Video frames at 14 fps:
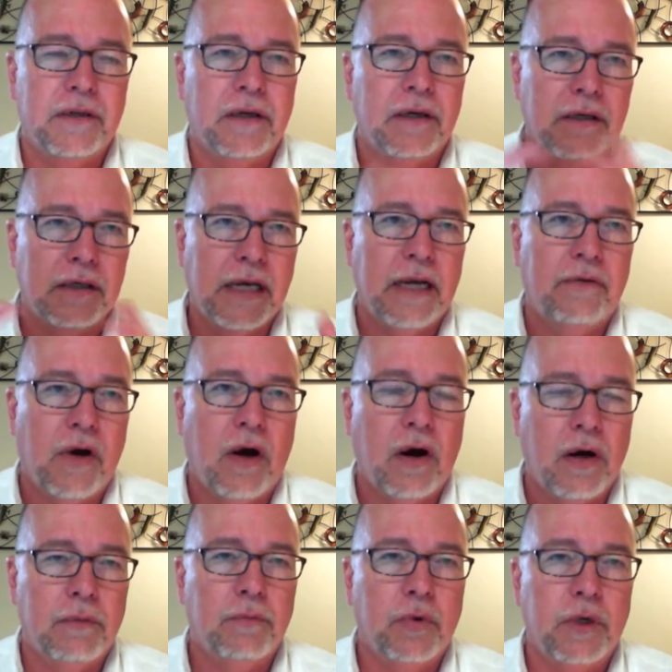you a, a kind of a
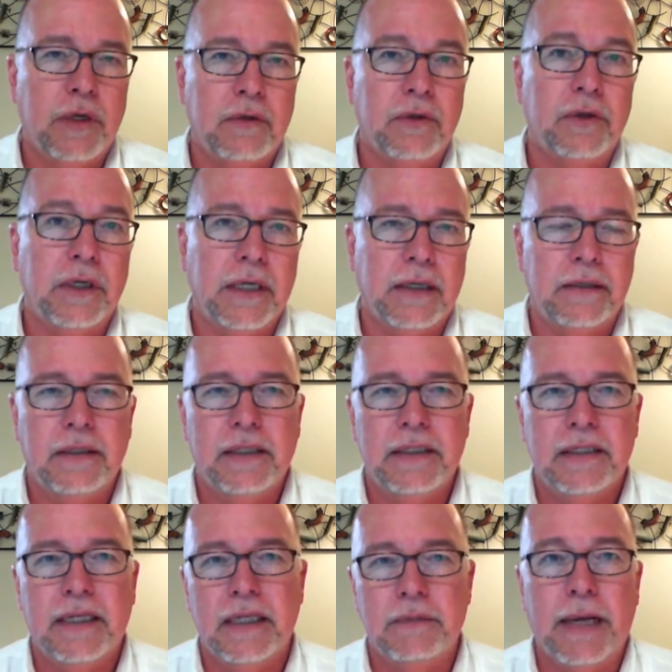hard-boiled look at do
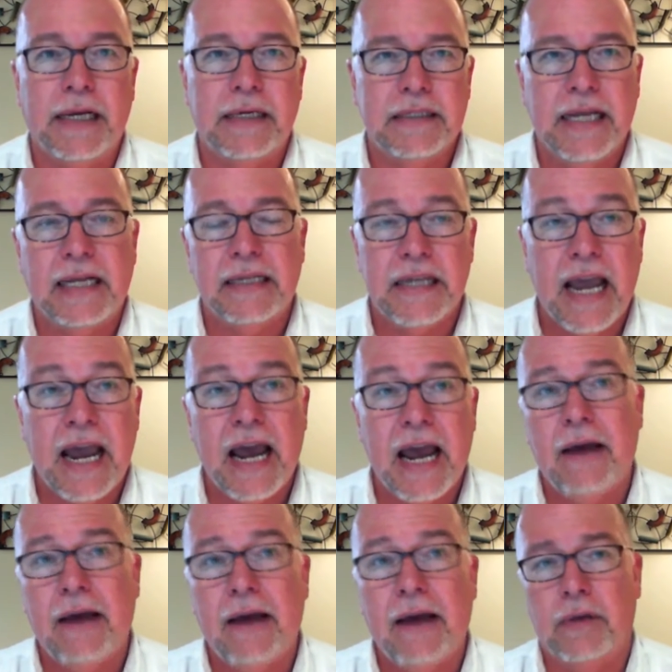these things make sense
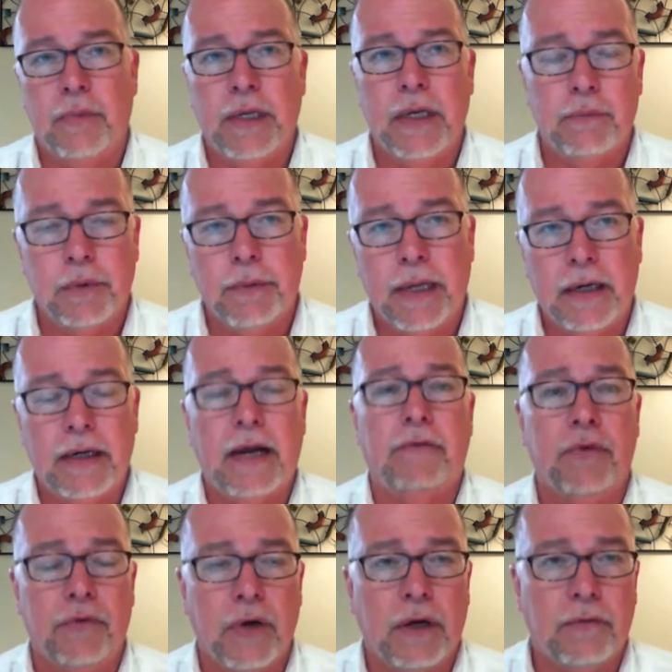after they've been implemented,
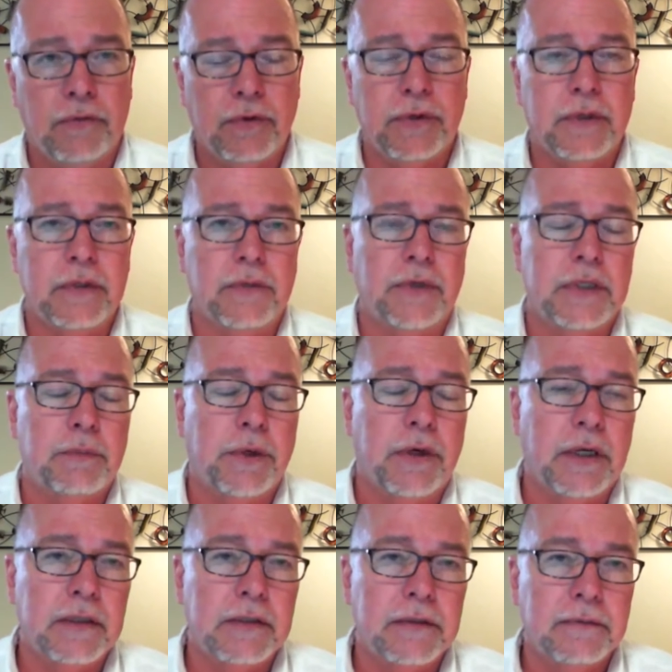after you've got a few years of
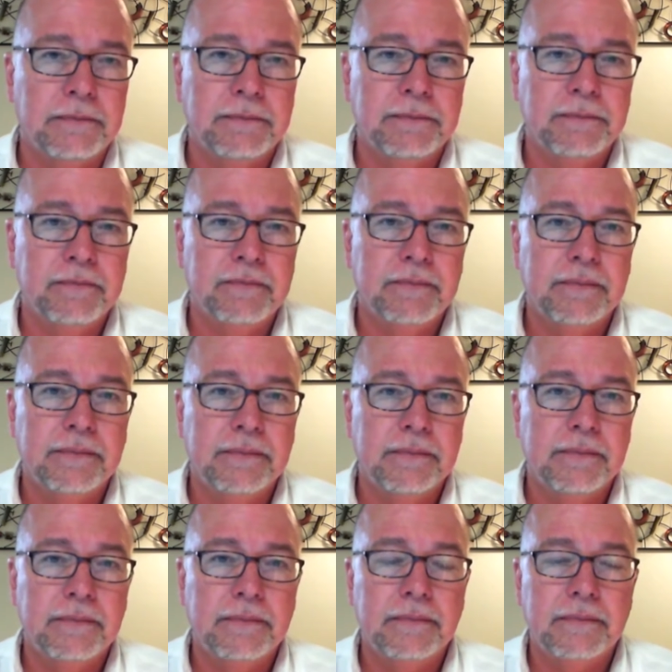experience. No, no
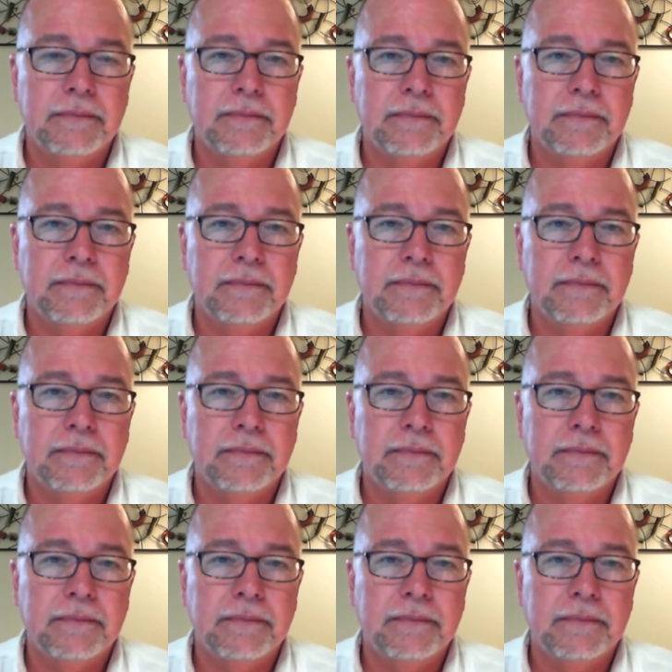doubt, no